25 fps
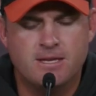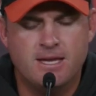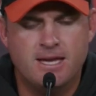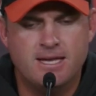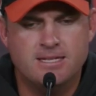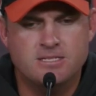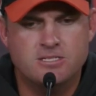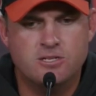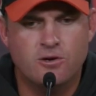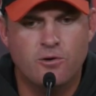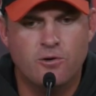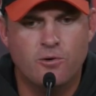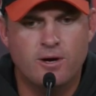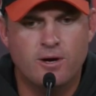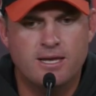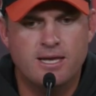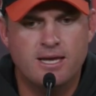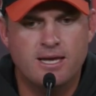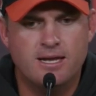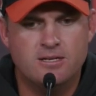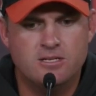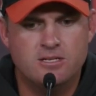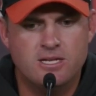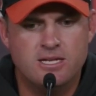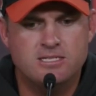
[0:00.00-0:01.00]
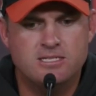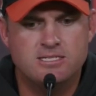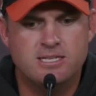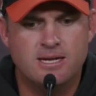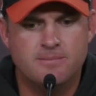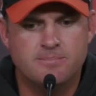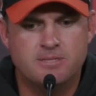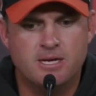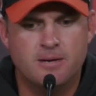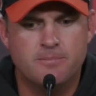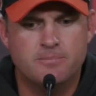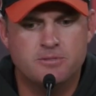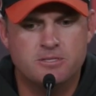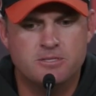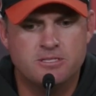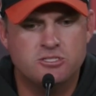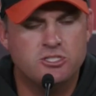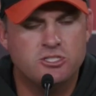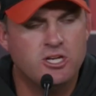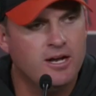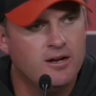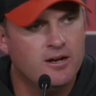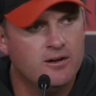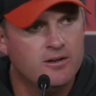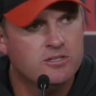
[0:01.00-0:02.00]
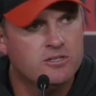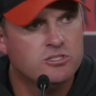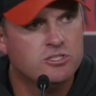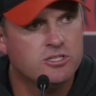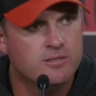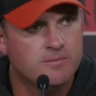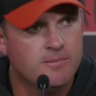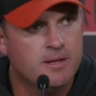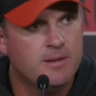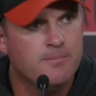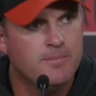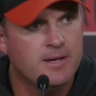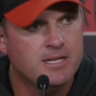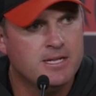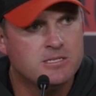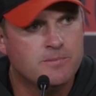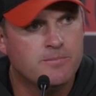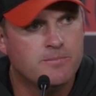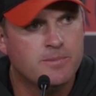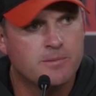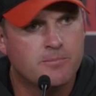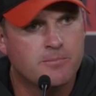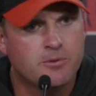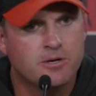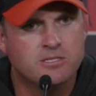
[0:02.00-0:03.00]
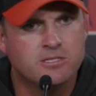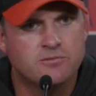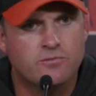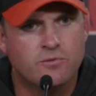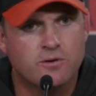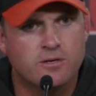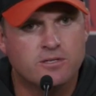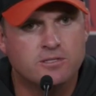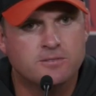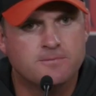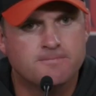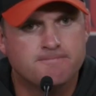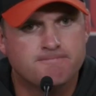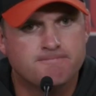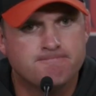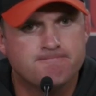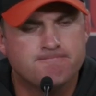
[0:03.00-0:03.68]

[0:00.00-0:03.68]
and so again, he stepped up to the challenge and, and made some big plays for us.